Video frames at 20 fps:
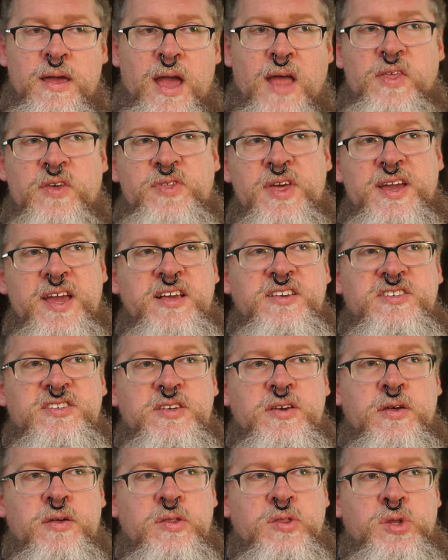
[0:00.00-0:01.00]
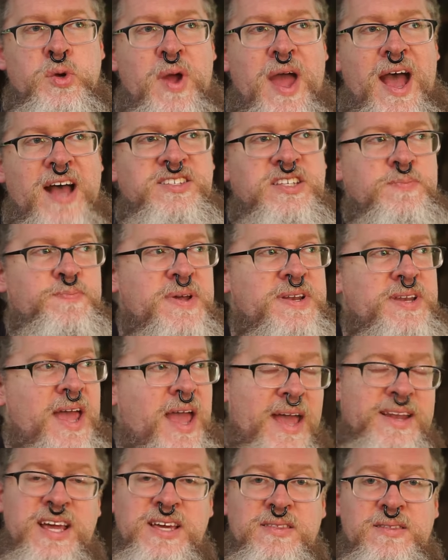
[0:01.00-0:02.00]
And the thing is, there hasn't been
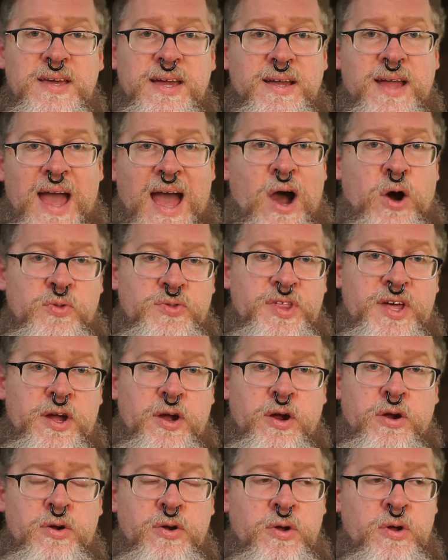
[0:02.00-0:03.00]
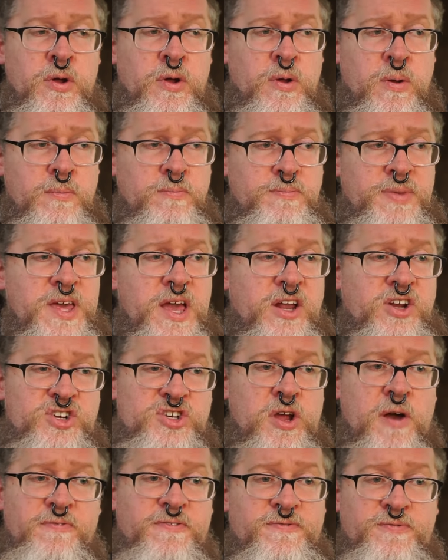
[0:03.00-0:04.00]
anything out there being
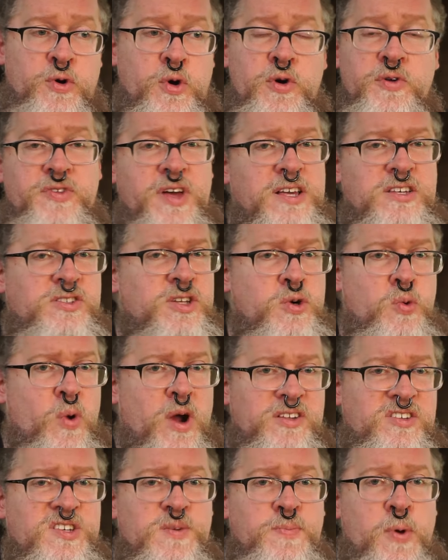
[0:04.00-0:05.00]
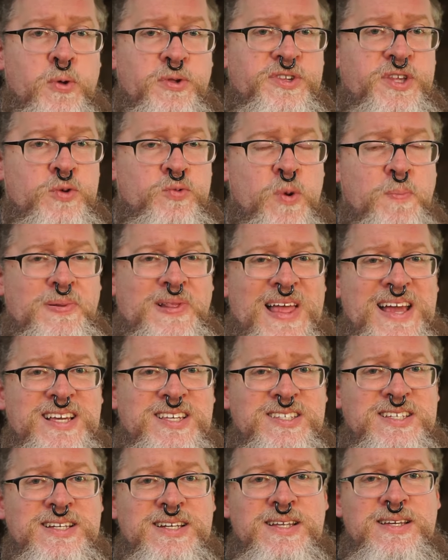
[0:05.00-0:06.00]
shoved forth as to what's supposed to
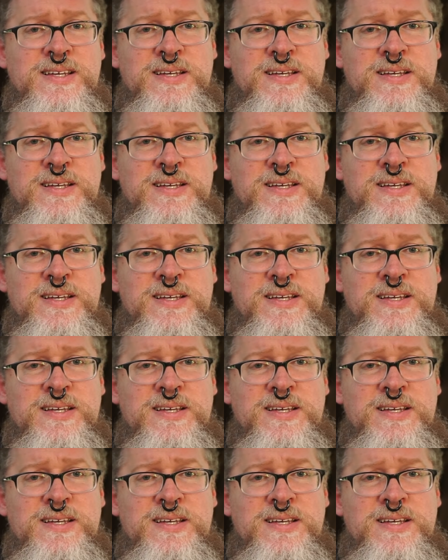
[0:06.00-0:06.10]
replace it.